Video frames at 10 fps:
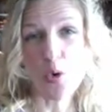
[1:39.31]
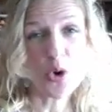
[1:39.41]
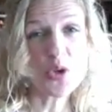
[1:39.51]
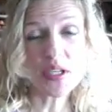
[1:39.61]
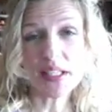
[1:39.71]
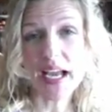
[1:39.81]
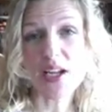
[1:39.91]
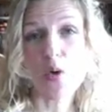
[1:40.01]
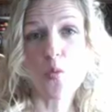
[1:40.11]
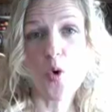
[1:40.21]
Or you can light
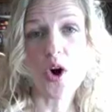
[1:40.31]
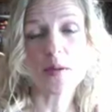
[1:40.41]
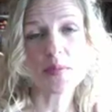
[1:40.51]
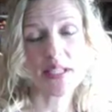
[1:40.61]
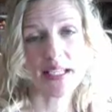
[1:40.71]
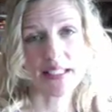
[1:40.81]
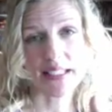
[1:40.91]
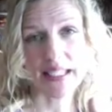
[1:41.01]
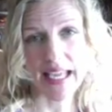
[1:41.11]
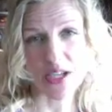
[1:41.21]
a warm
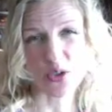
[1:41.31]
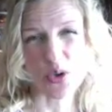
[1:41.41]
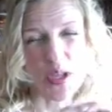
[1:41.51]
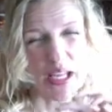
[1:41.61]
scented candle.